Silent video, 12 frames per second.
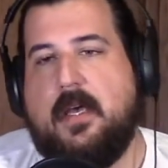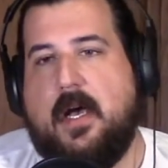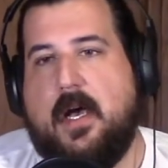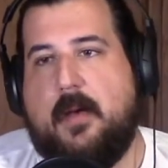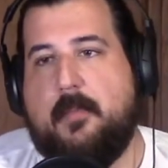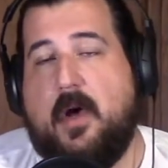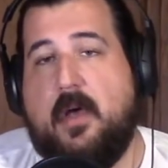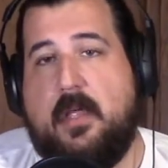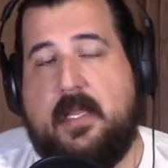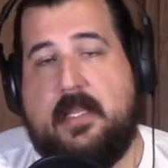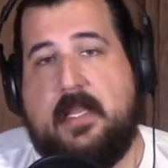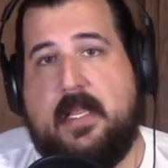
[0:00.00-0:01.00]

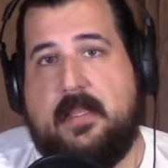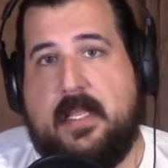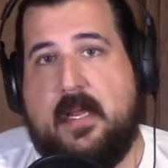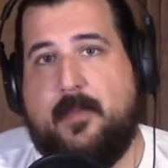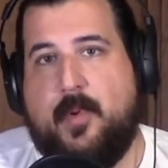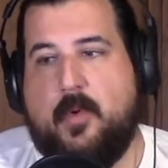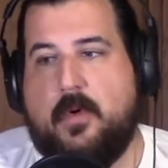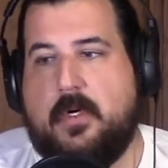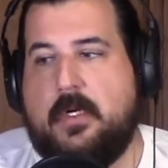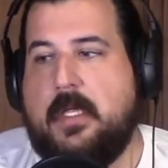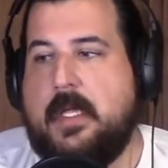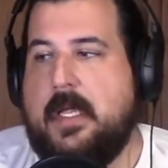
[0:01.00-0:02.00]
in their
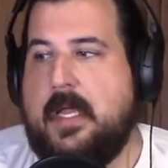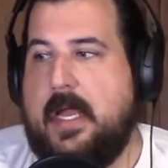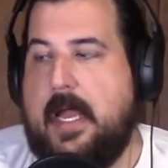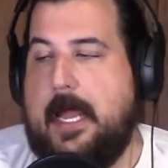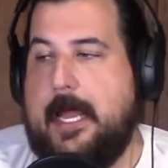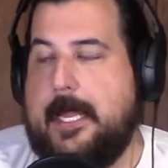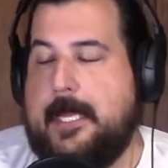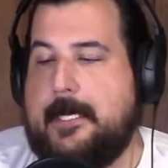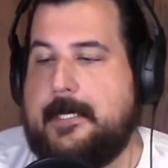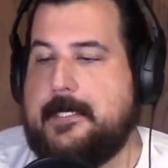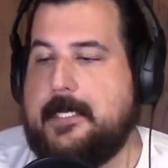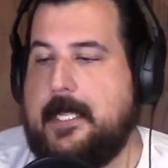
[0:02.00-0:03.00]
pool,
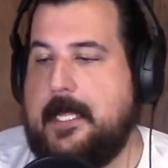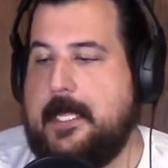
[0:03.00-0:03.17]
and